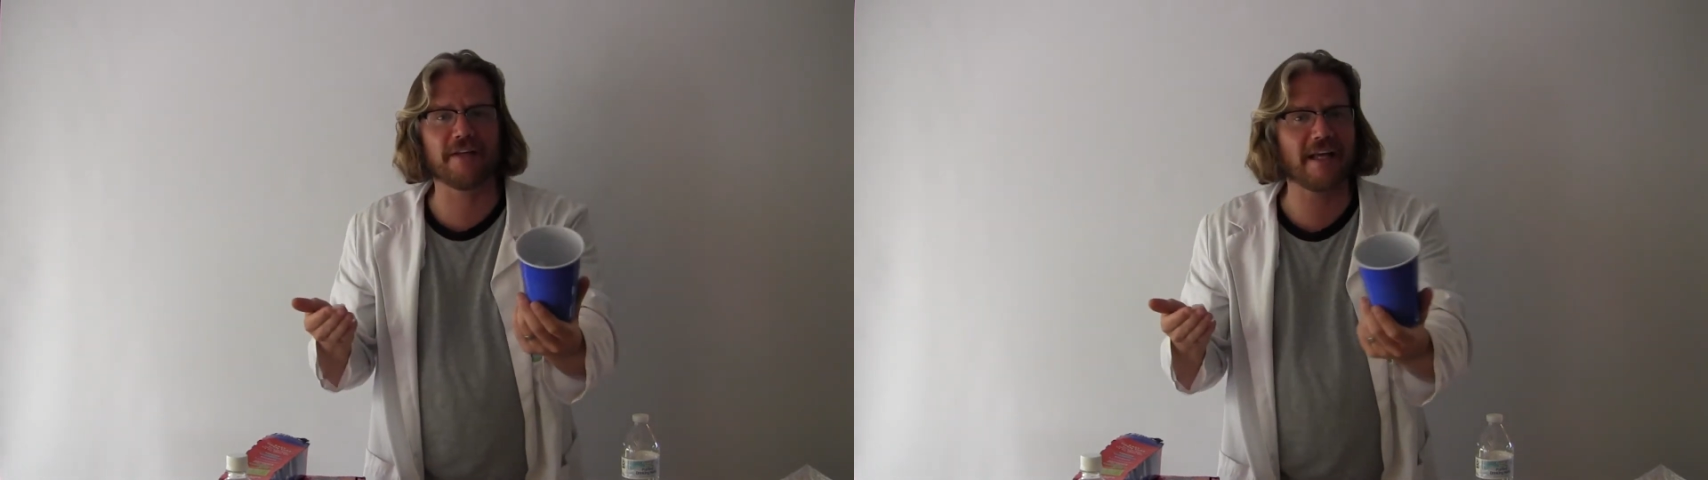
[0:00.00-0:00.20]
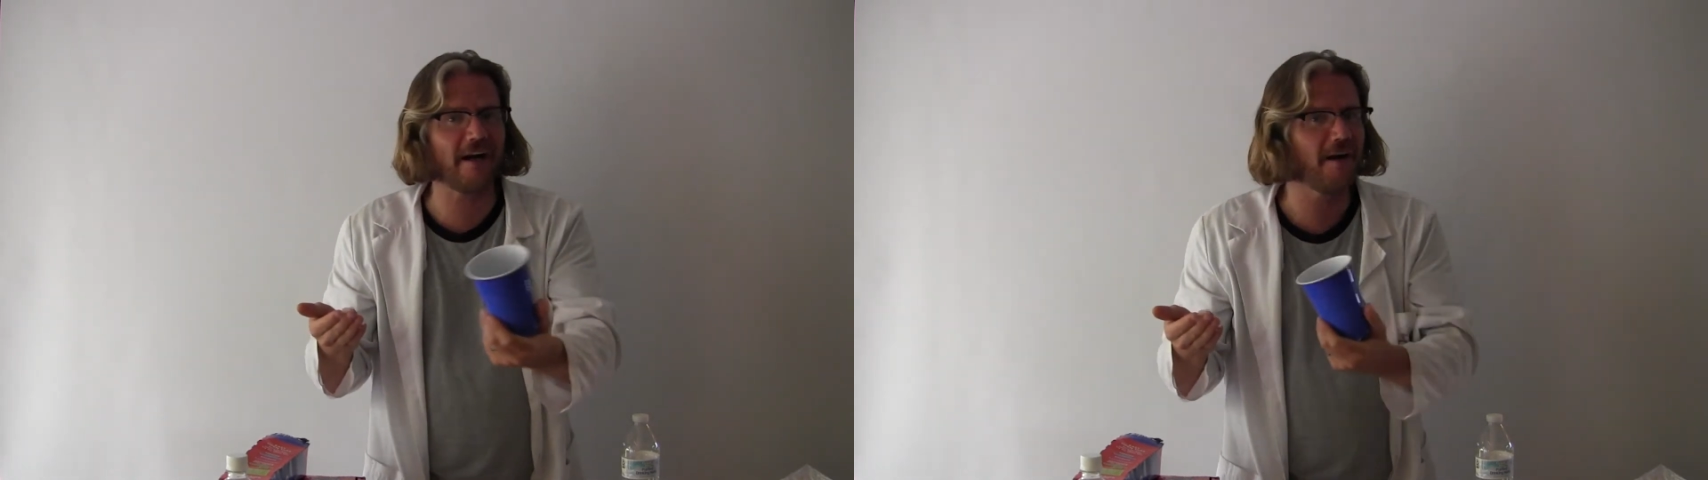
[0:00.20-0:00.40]

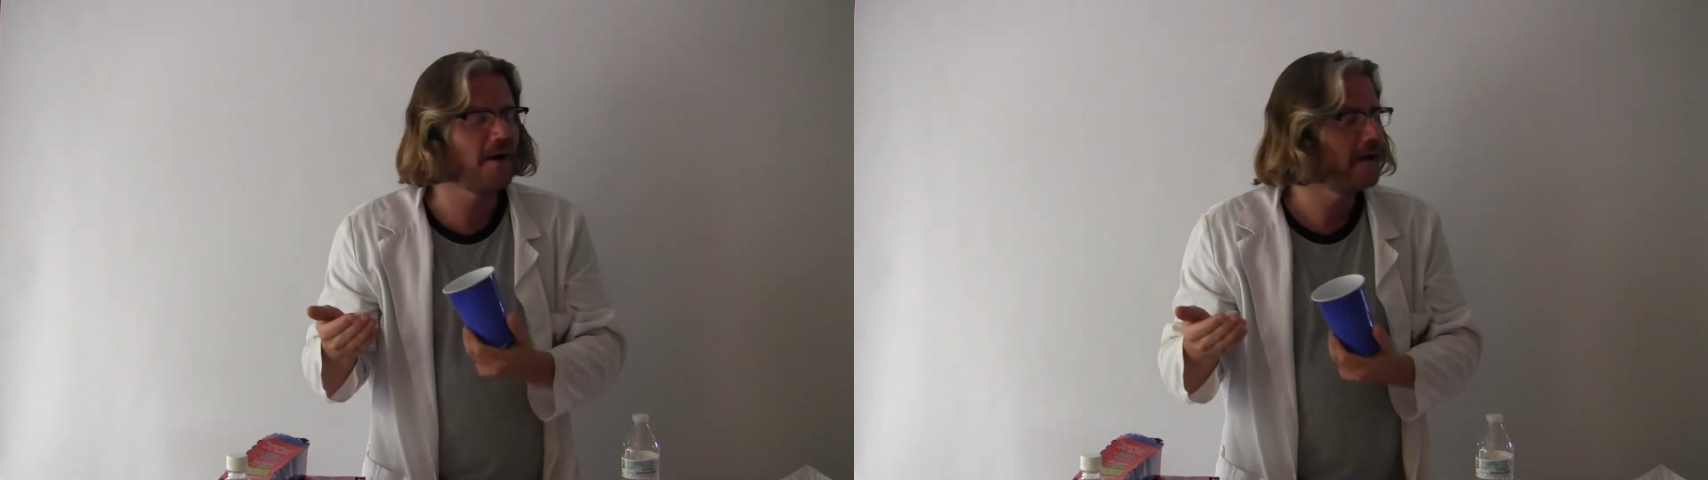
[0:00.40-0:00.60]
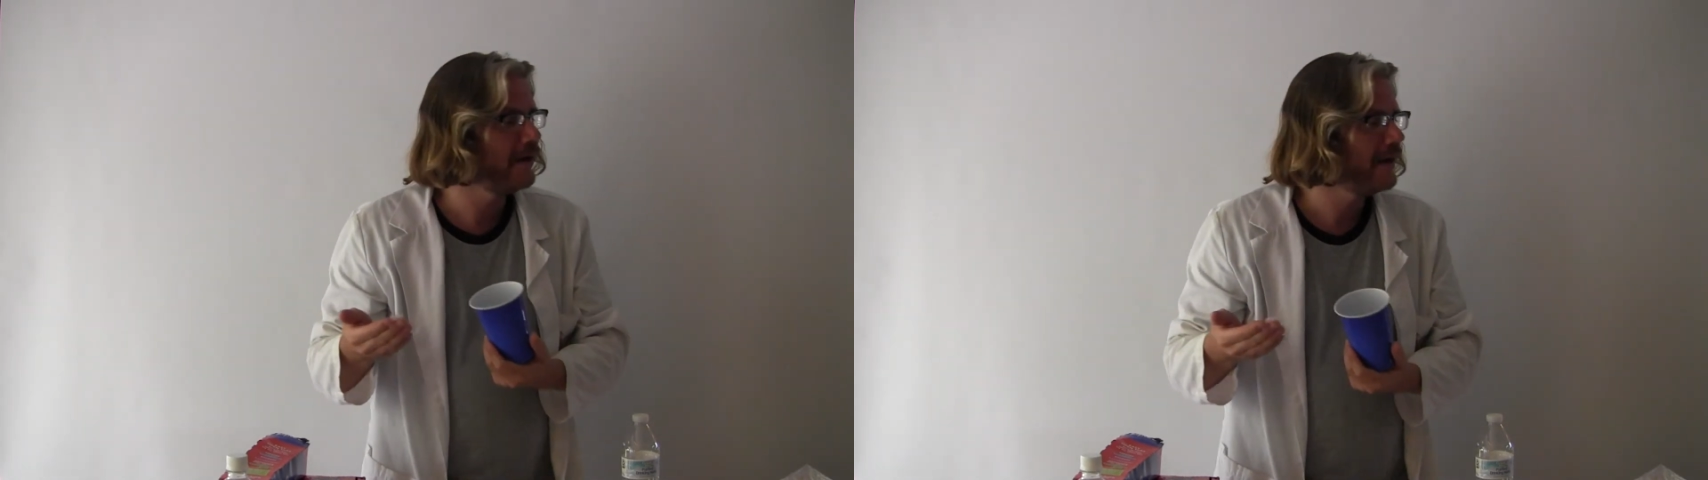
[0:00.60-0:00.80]
there,
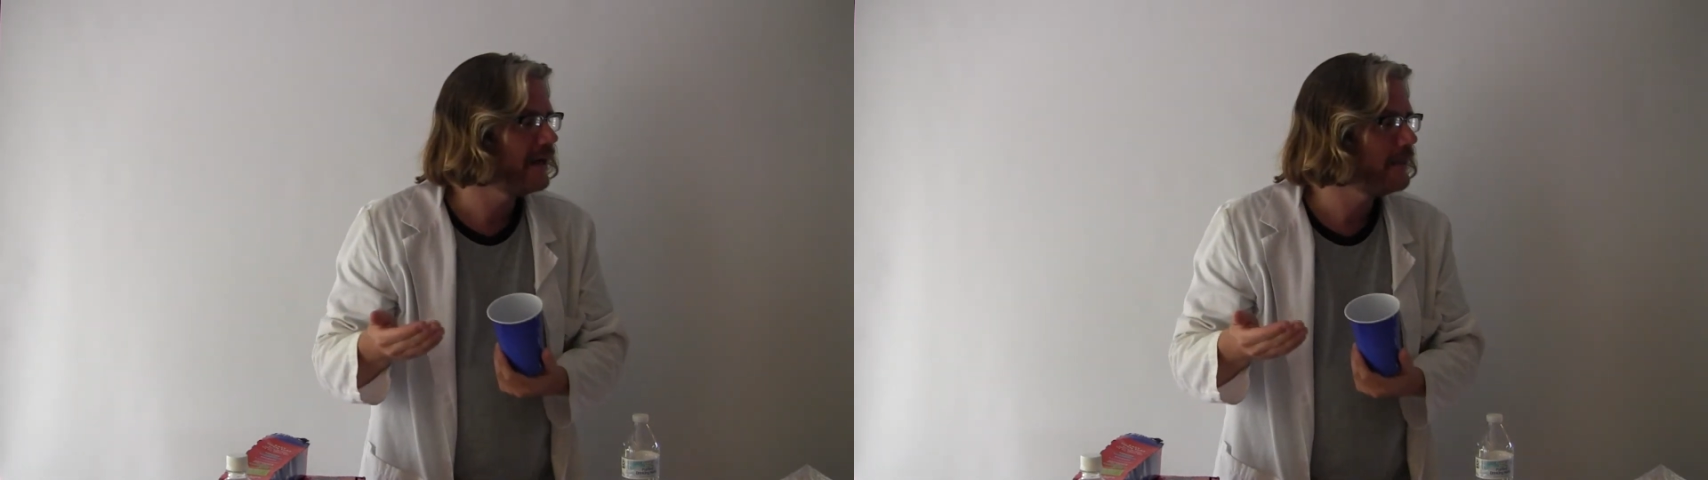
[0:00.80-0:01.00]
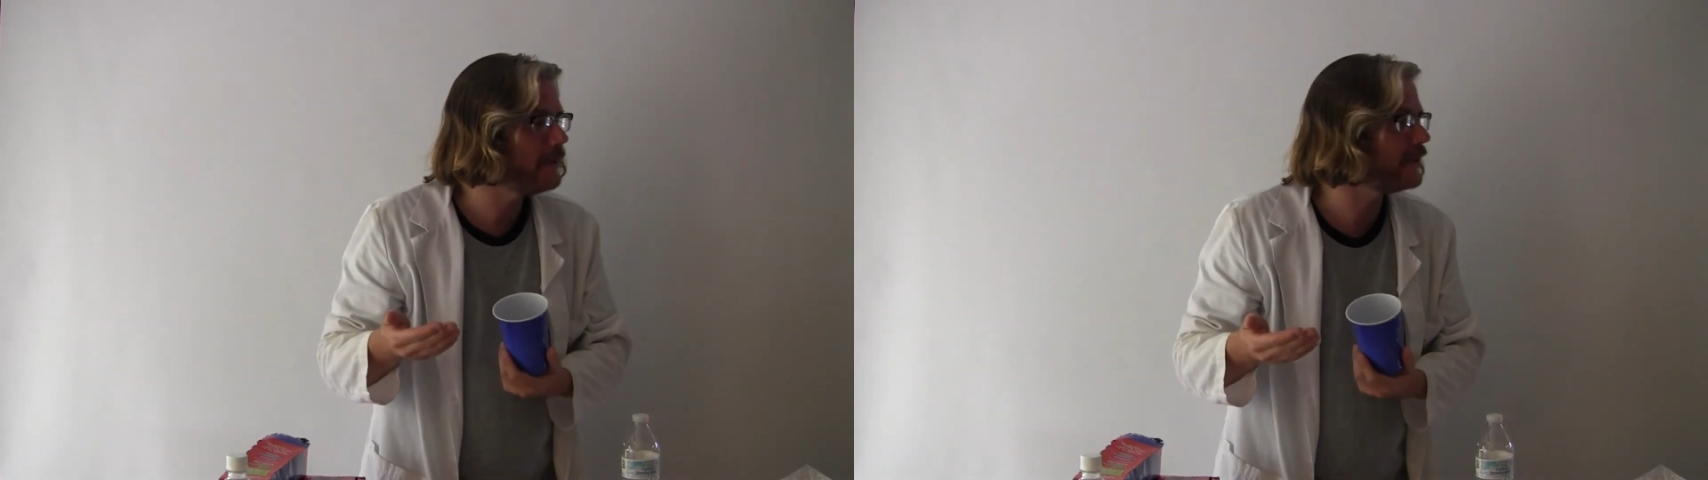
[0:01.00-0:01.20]

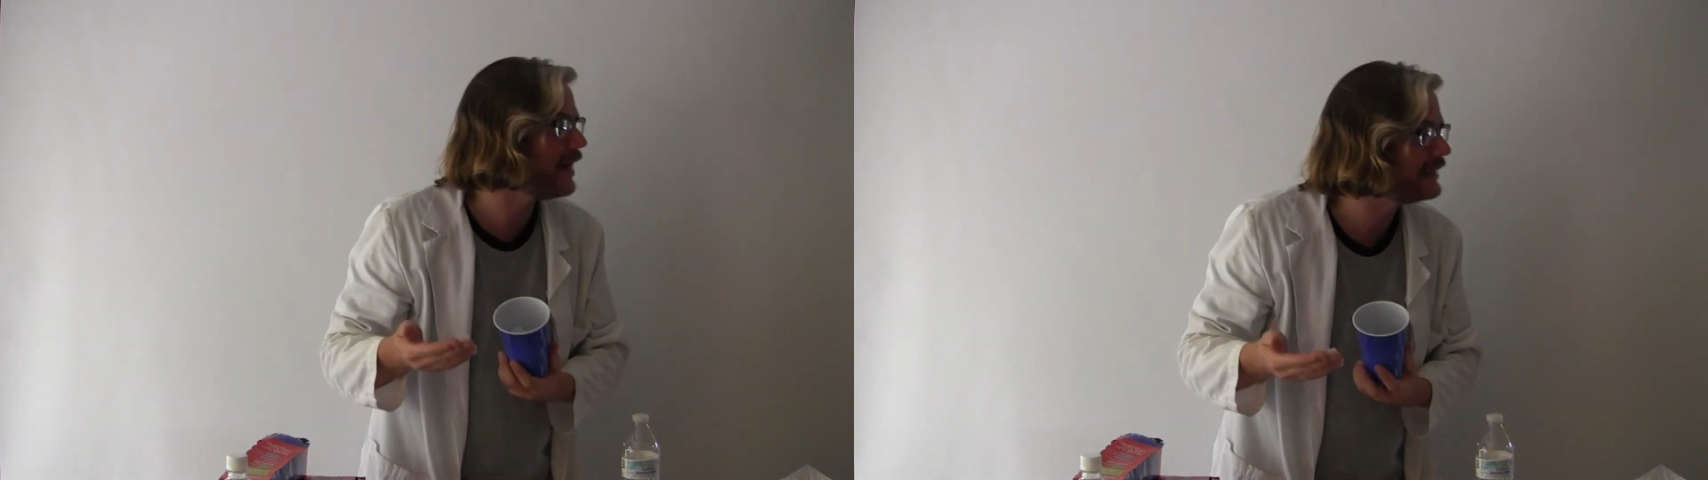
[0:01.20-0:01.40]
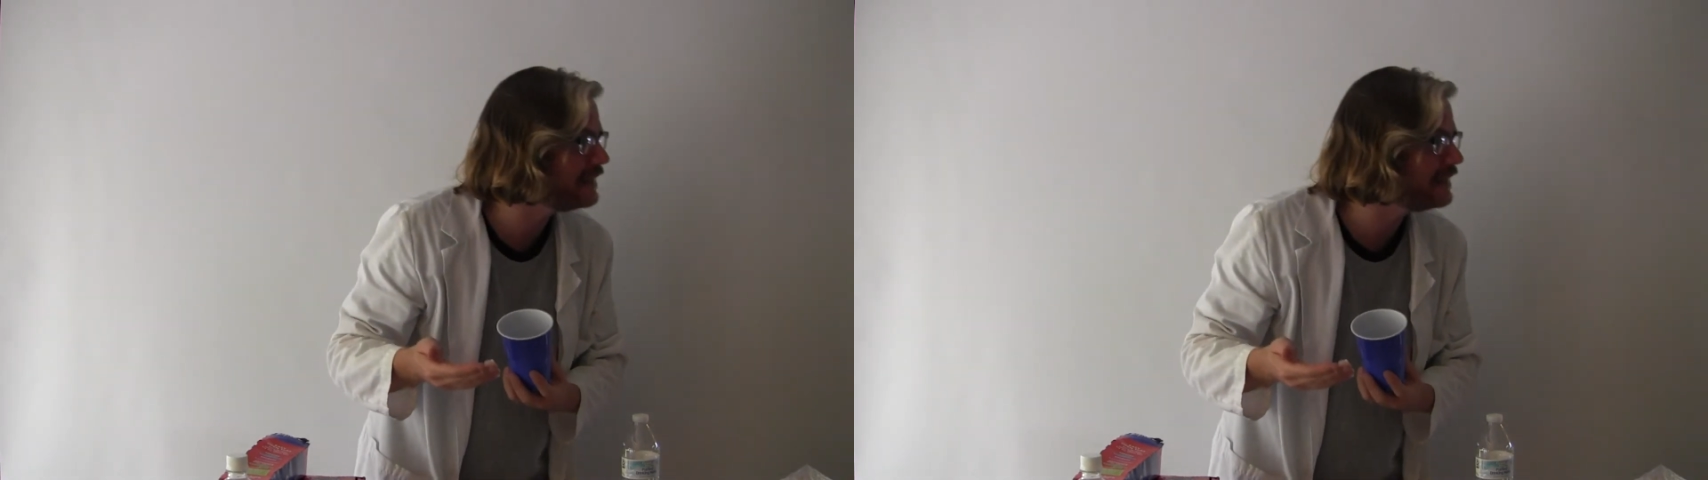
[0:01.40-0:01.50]
put their hands